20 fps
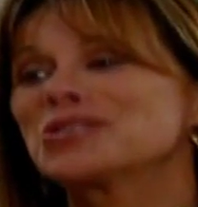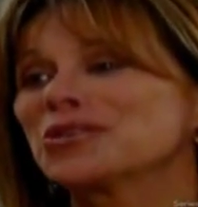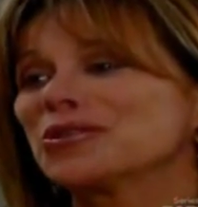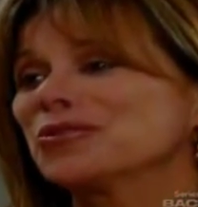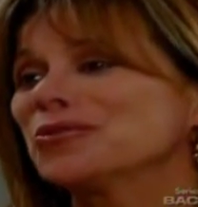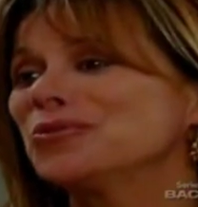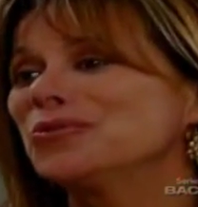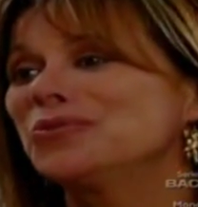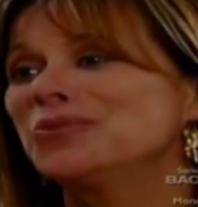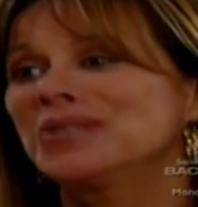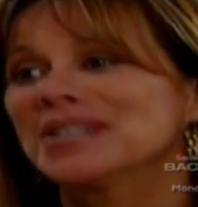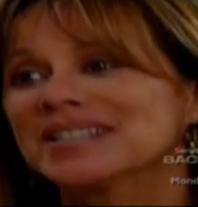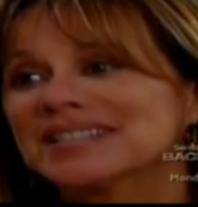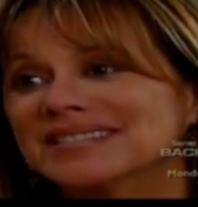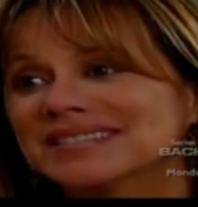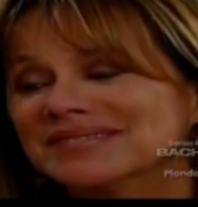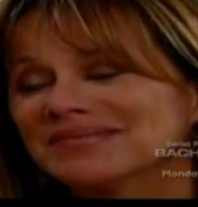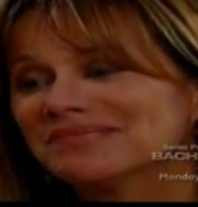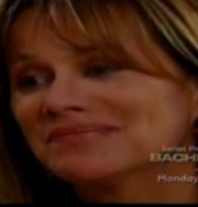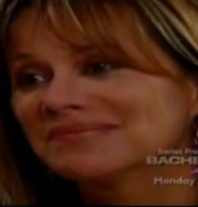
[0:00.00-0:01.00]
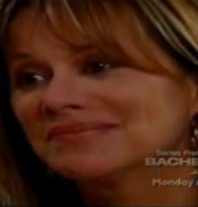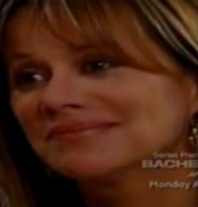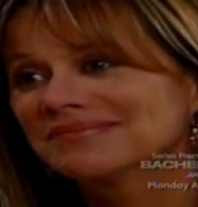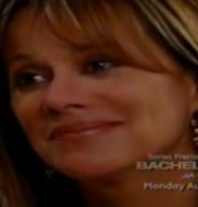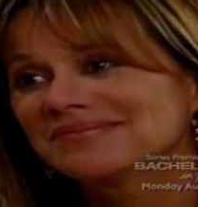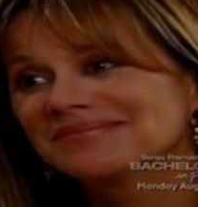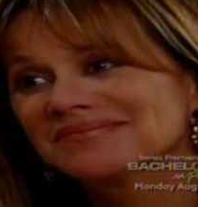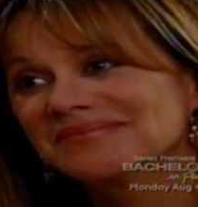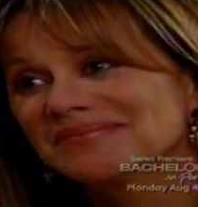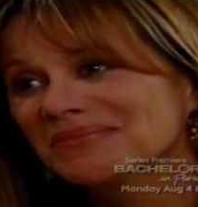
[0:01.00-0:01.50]
you.
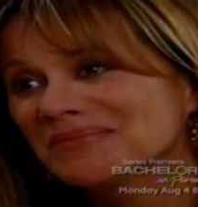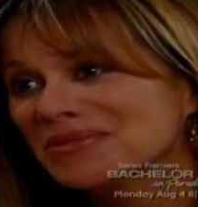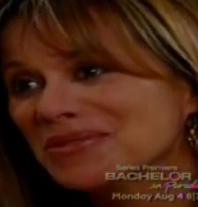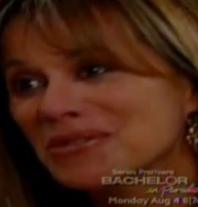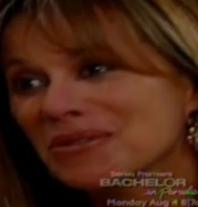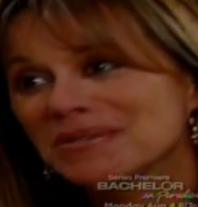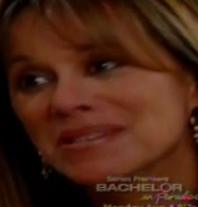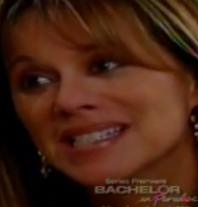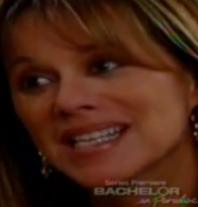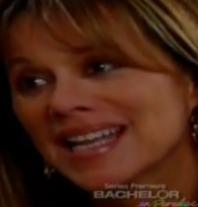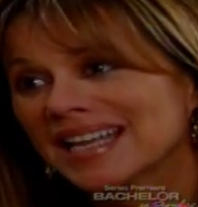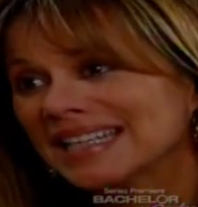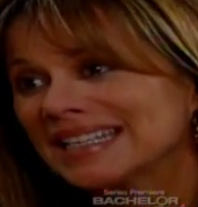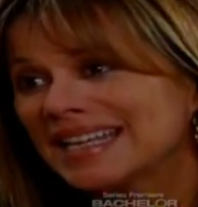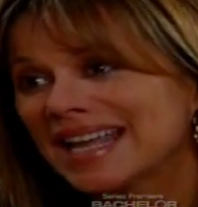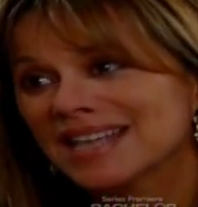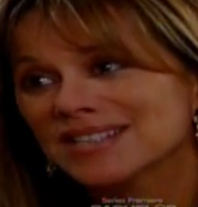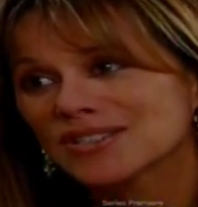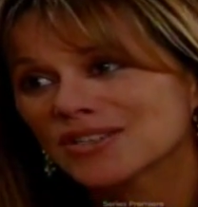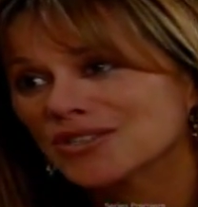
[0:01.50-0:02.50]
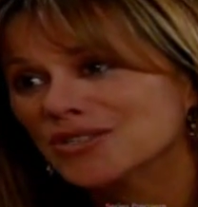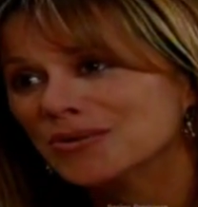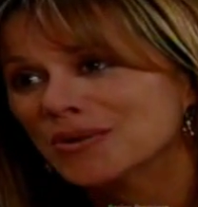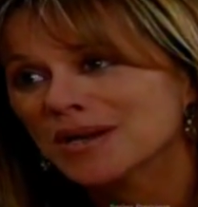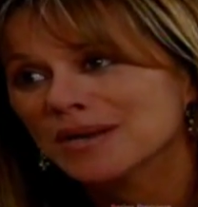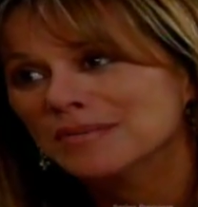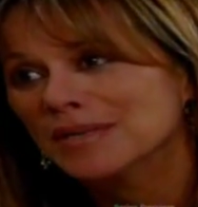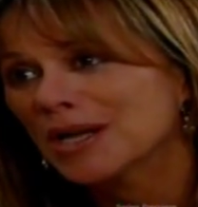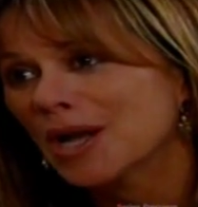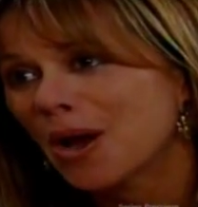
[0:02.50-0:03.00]
So is that a yes? Are you
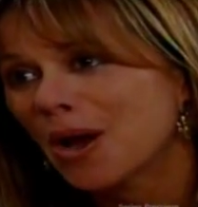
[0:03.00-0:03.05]
coming